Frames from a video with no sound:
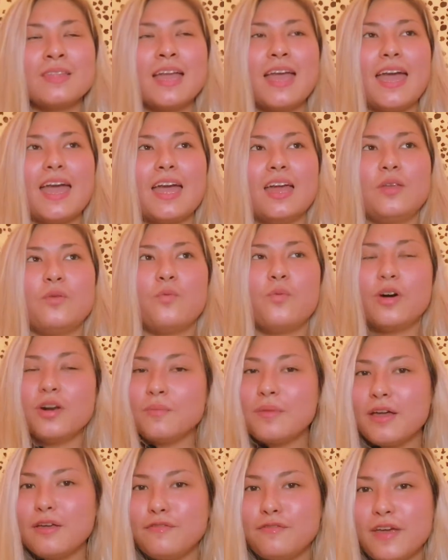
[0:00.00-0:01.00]
And one of
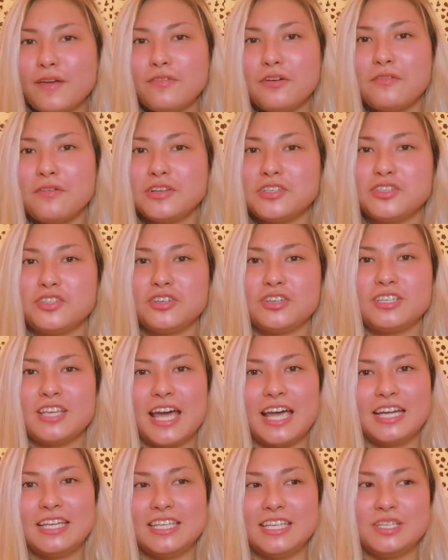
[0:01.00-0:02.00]
my favorite registered
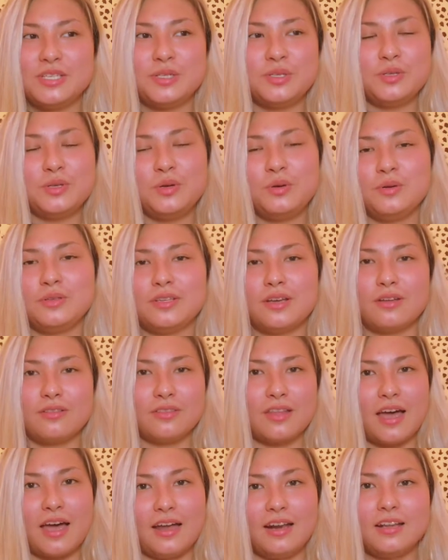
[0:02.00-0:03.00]
dietitian who's
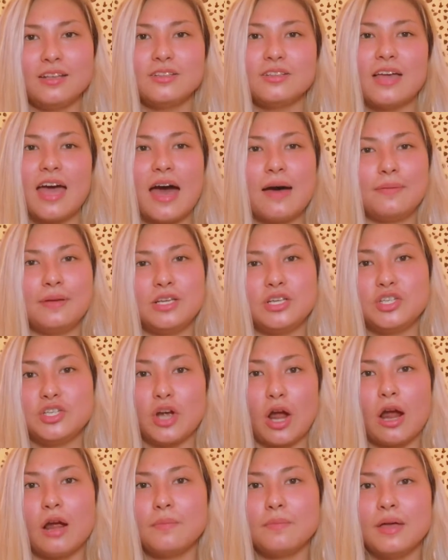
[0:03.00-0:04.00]
online, Abby
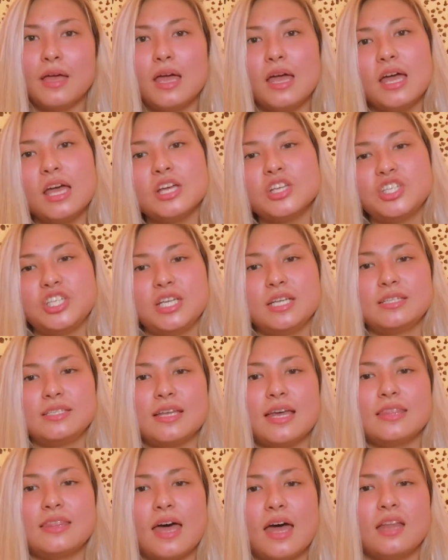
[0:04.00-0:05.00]
Sharp, she
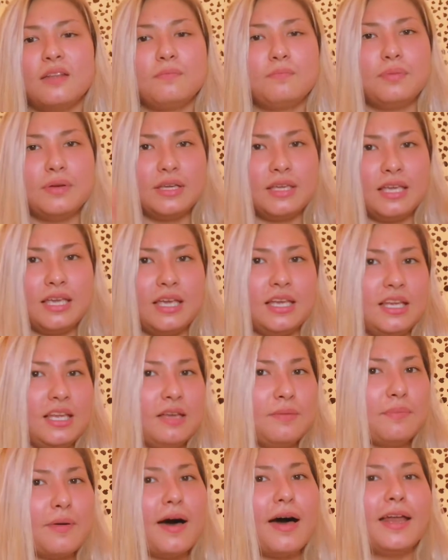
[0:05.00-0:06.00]
said that bikini
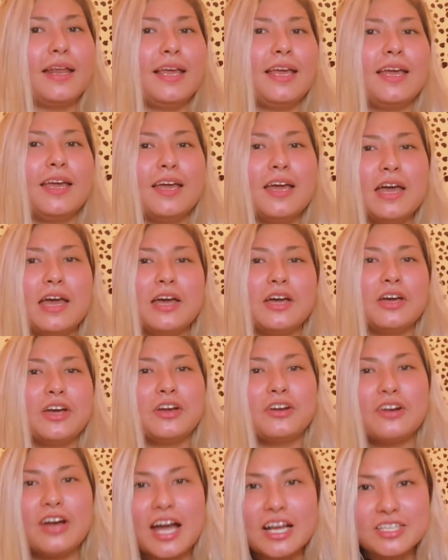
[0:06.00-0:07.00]
body,
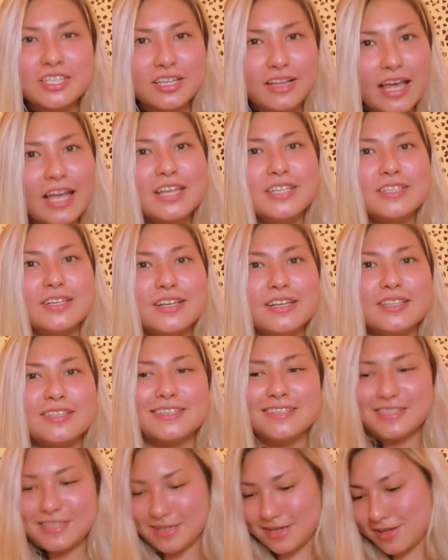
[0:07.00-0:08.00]
congratulations,
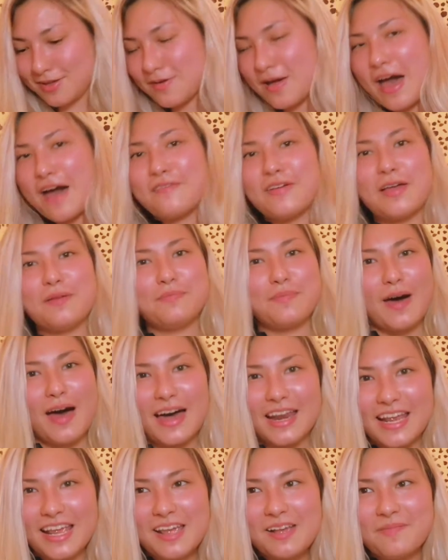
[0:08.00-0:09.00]
do you have a
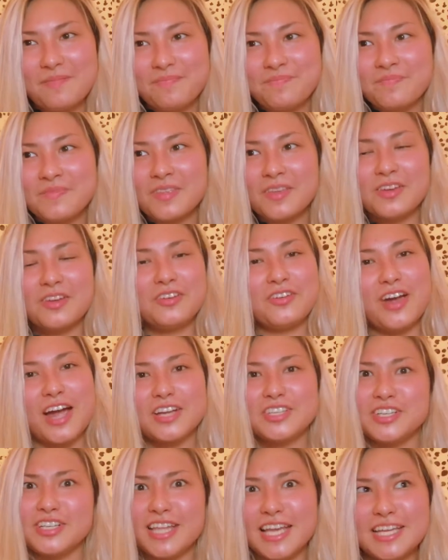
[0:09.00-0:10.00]
body?
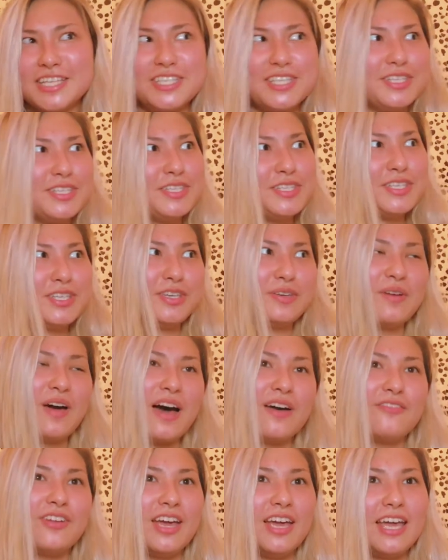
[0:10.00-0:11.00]
Congratulations, do you
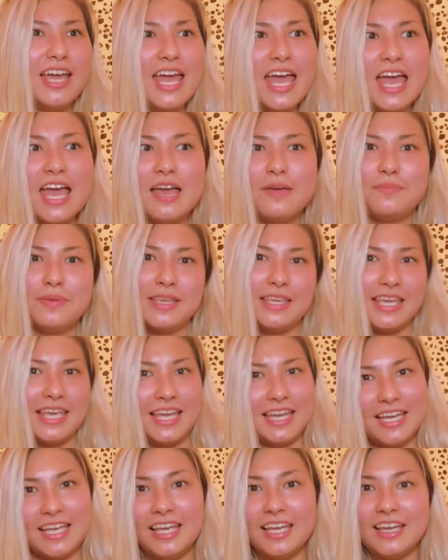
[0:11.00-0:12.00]
have a
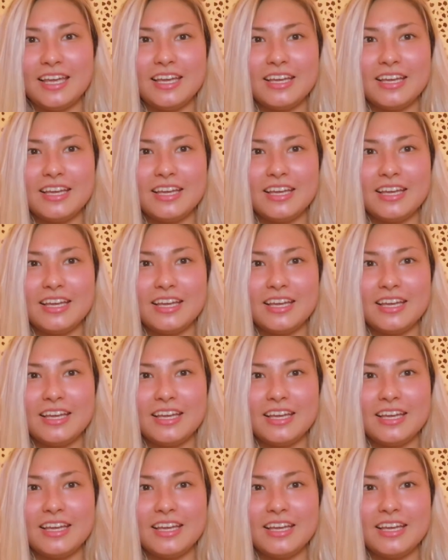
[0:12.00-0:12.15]
bikini?